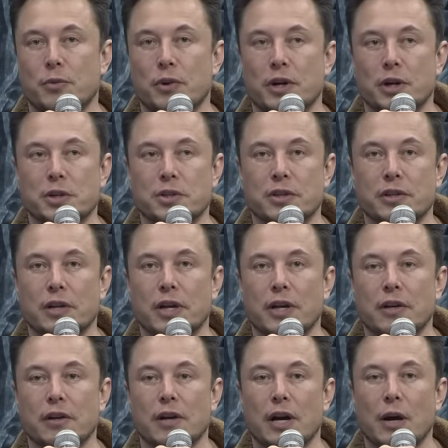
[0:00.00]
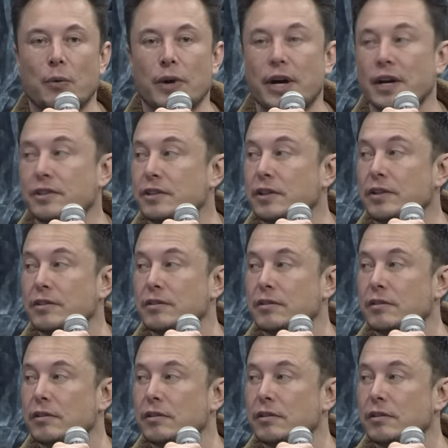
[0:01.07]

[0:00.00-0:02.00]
reduction in highway accidents.